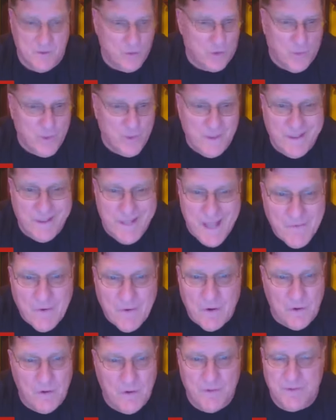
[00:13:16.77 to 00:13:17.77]
nor will it
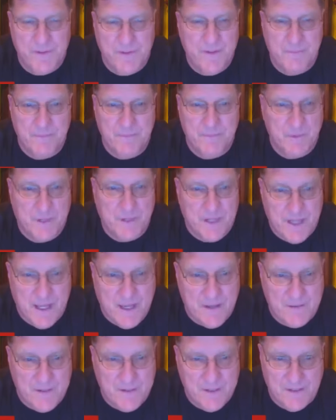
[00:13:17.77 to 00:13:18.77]
ever hold them to
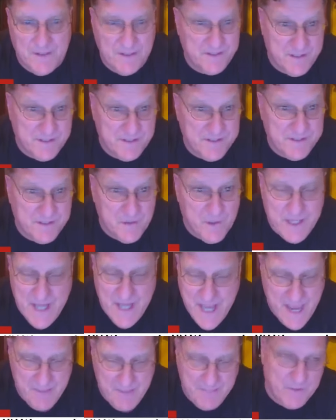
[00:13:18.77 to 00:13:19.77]
account. It just isn't going
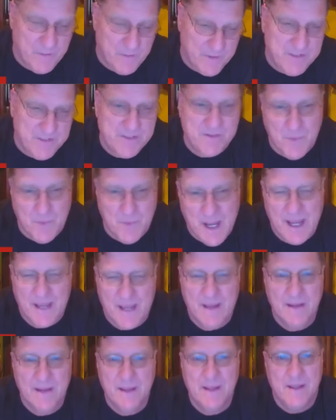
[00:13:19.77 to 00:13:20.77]
to happen, which is
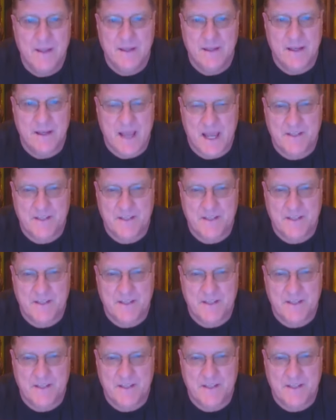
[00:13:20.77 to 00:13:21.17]
why the